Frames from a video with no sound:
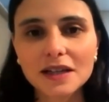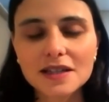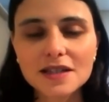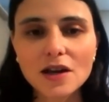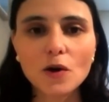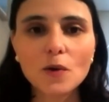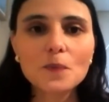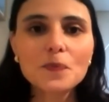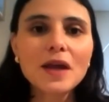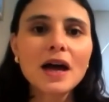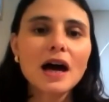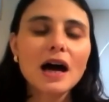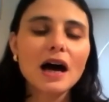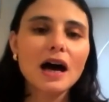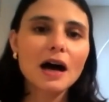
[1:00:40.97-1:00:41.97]
So
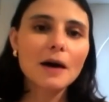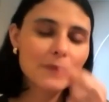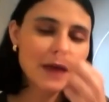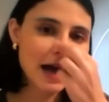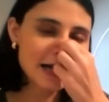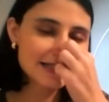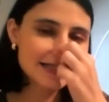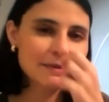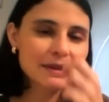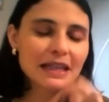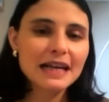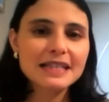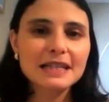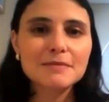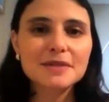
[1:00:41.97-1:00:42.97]
um, AXA
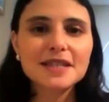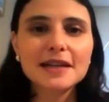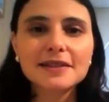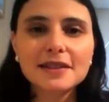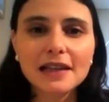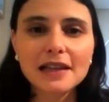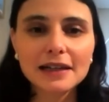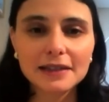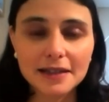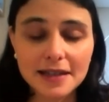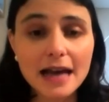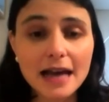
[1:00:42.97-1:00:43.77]
Millésimes started like this.